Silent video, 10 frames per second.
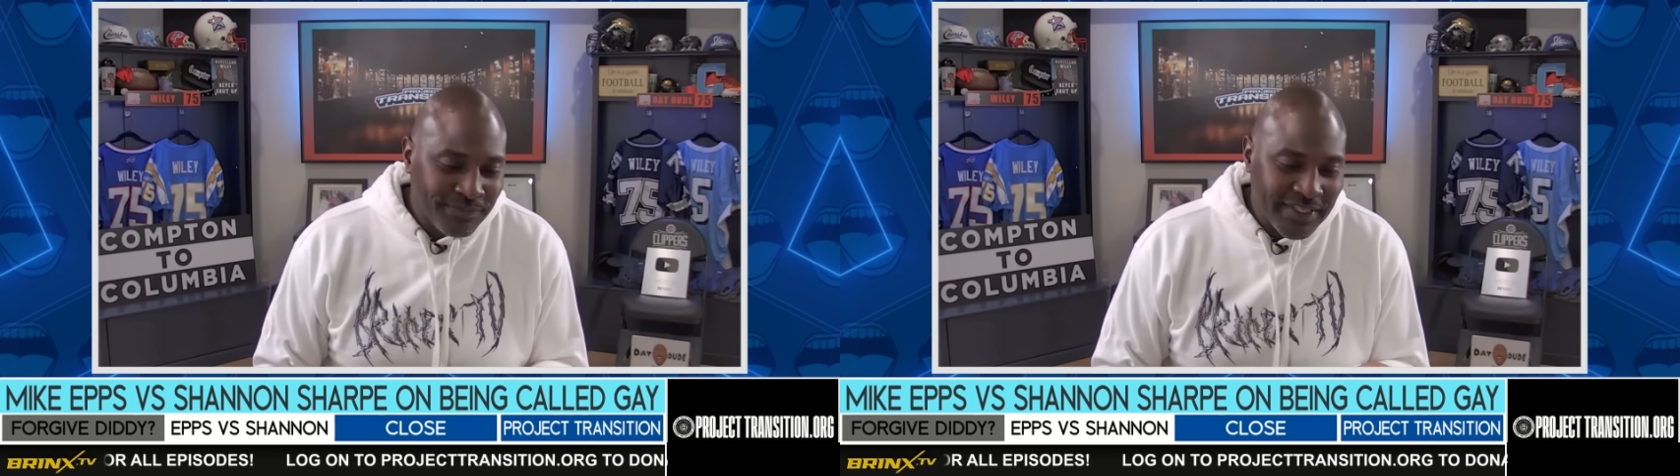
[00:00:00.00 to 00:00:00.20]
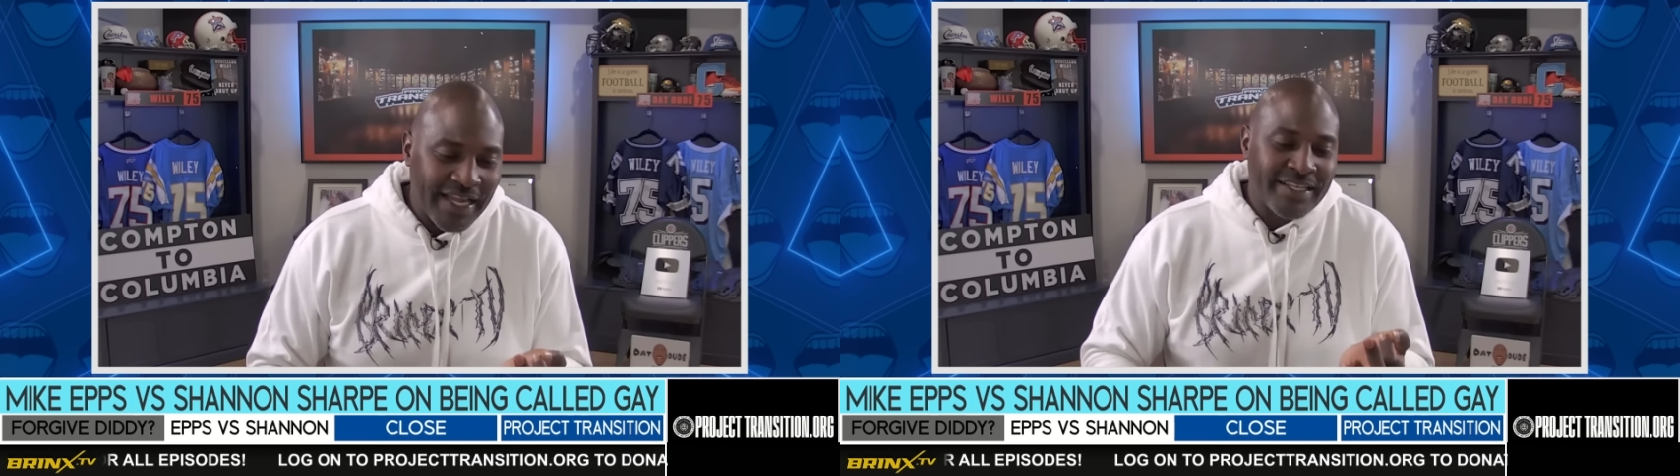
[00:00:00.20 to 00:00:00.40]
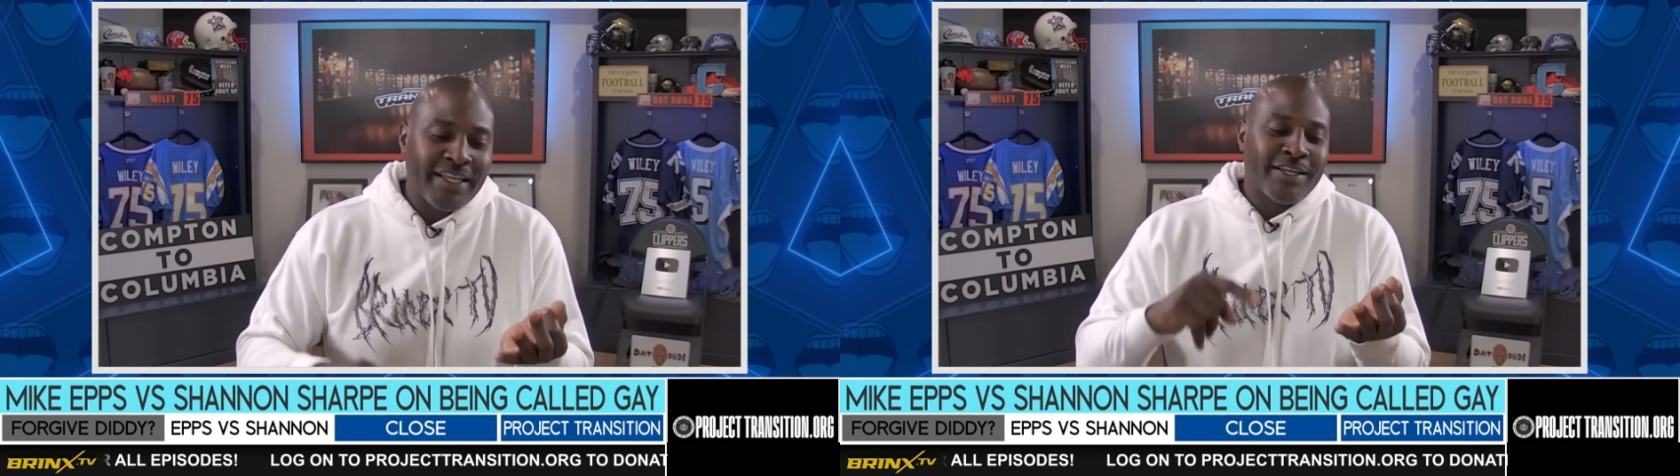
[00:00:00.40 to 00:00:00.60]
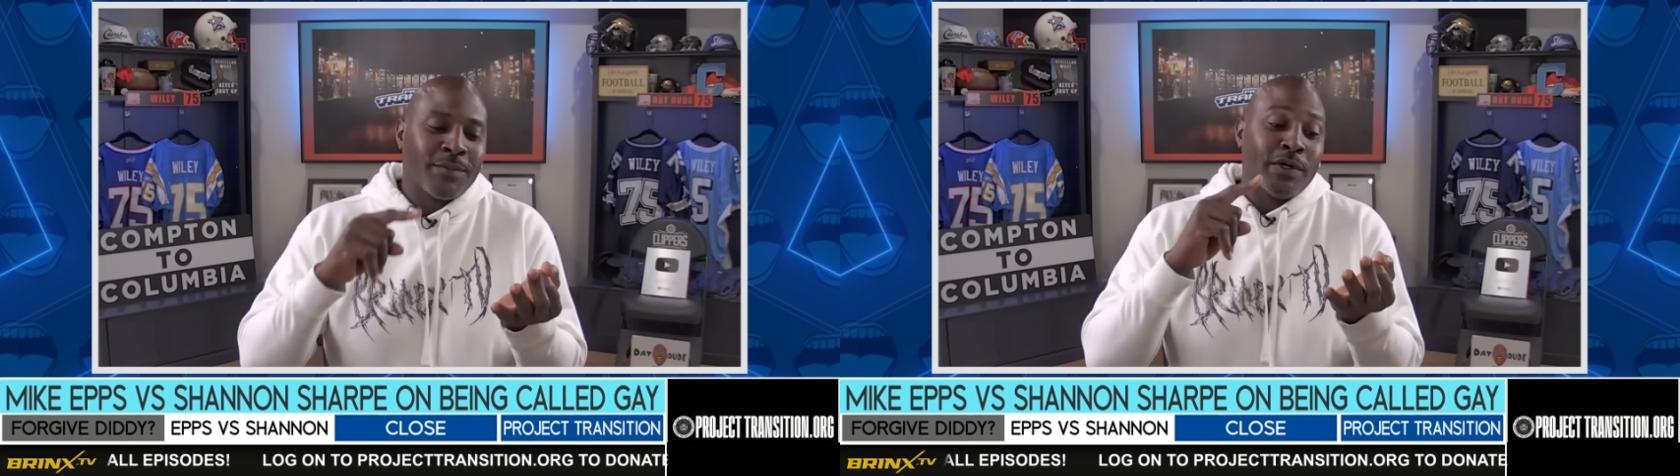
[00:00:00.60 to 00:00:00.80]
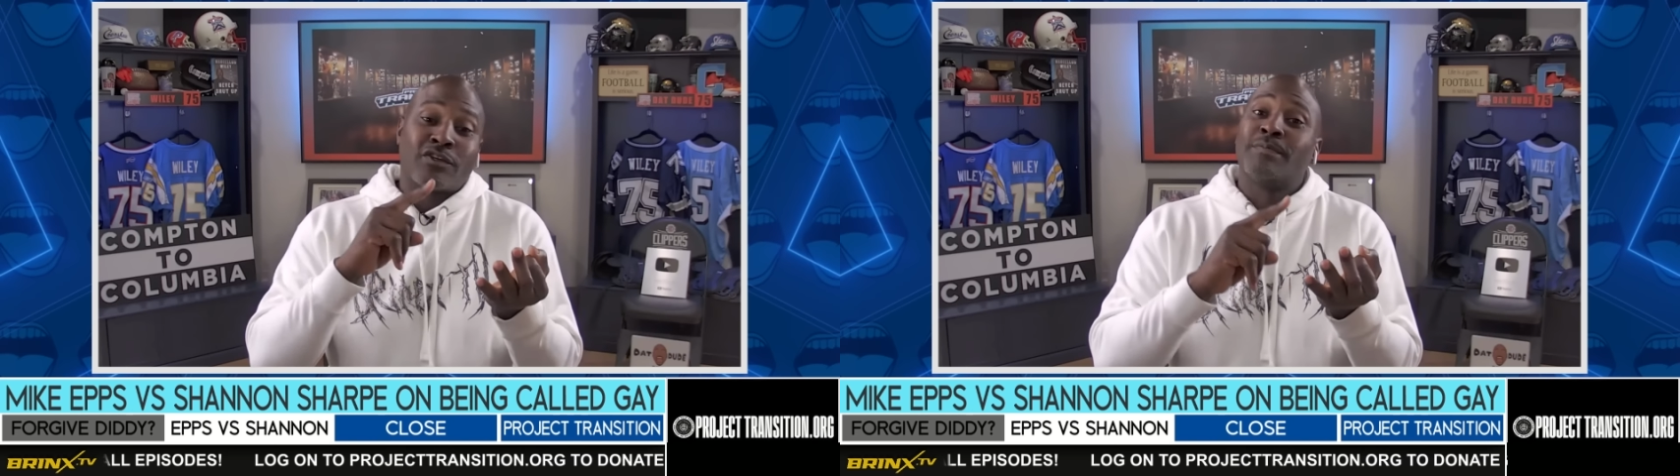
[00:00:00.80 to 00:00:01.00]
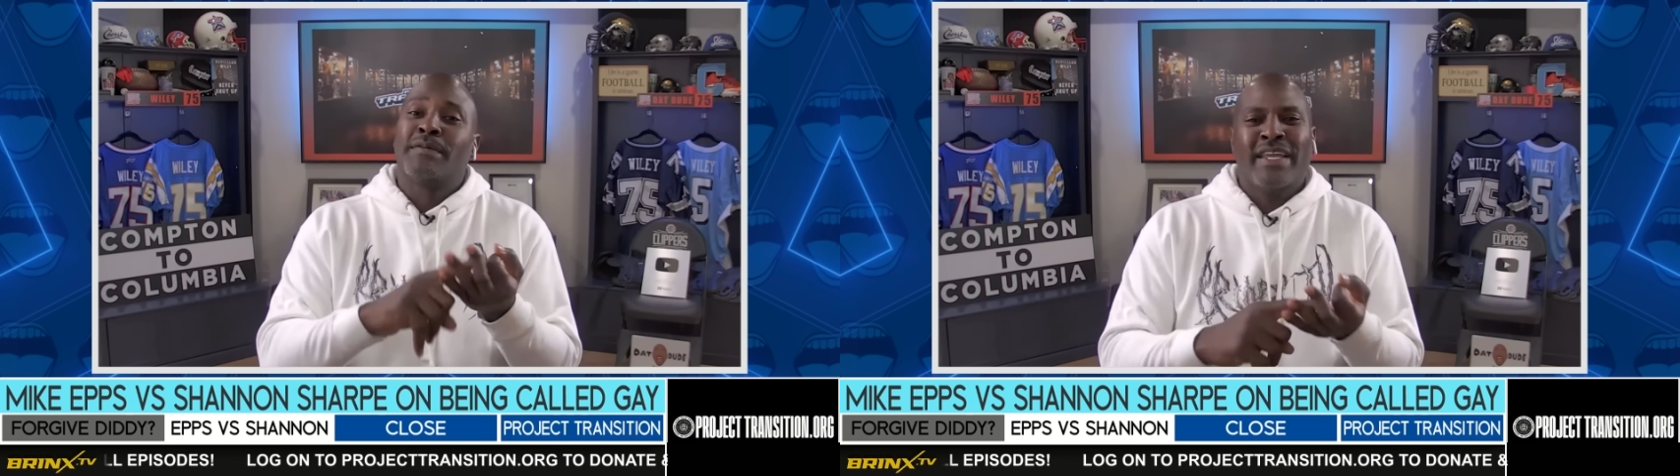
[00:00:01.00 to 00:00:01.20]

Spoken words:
They did it to Will Smith.